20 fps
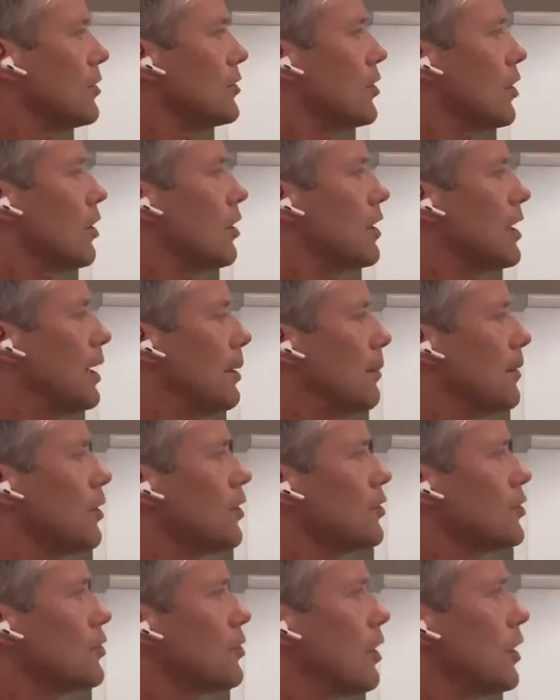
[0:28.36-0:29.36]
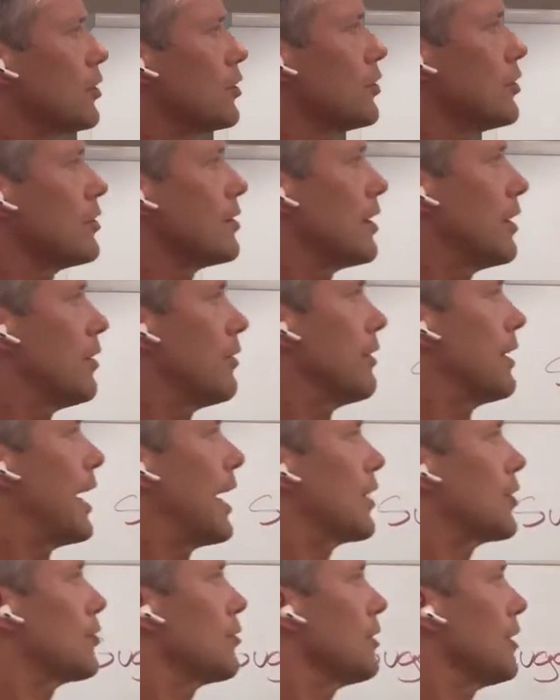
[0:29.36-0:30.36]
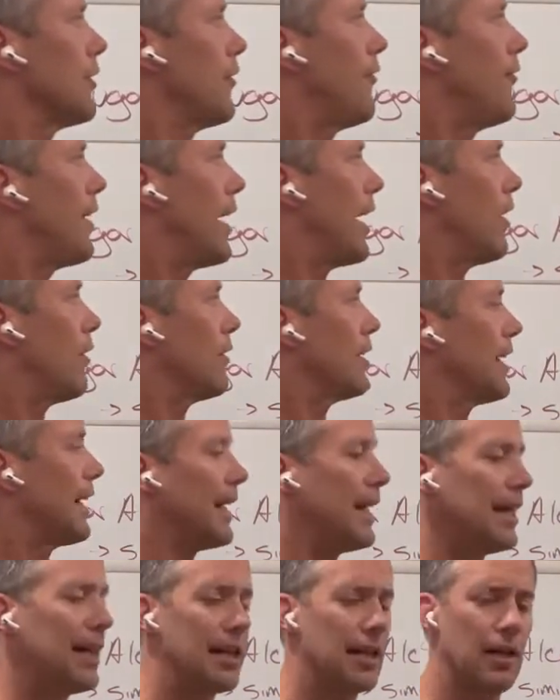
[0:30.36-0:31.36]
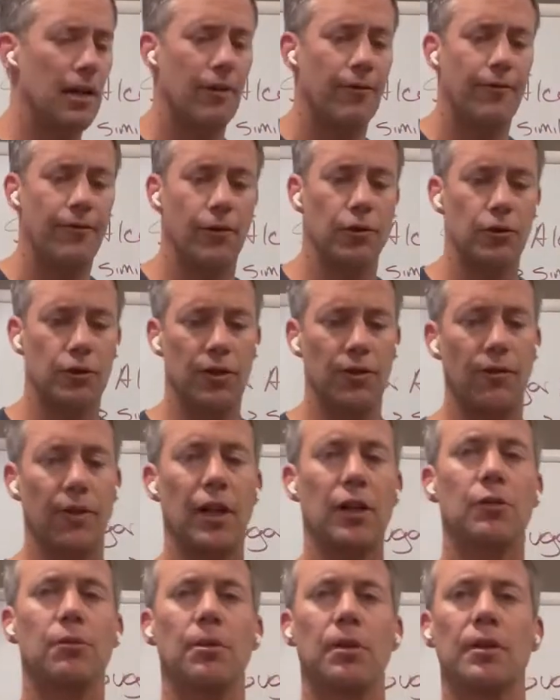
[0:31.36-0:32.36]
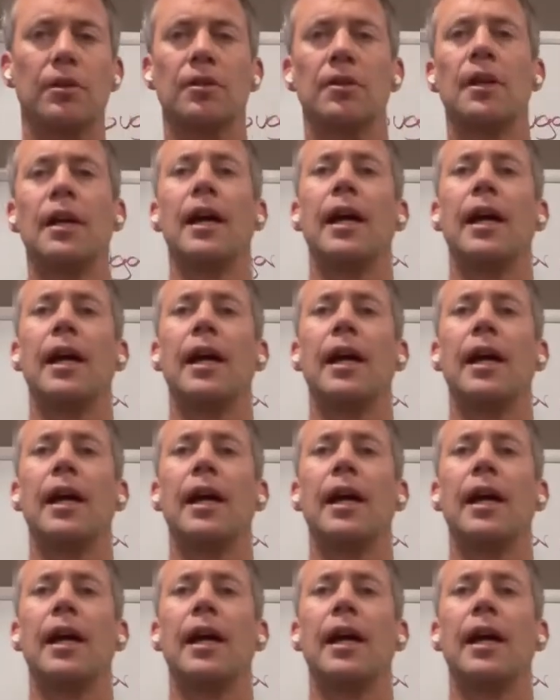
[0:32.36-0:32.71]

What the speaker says: are chemical structures that are naturally found in fruits and vegetables,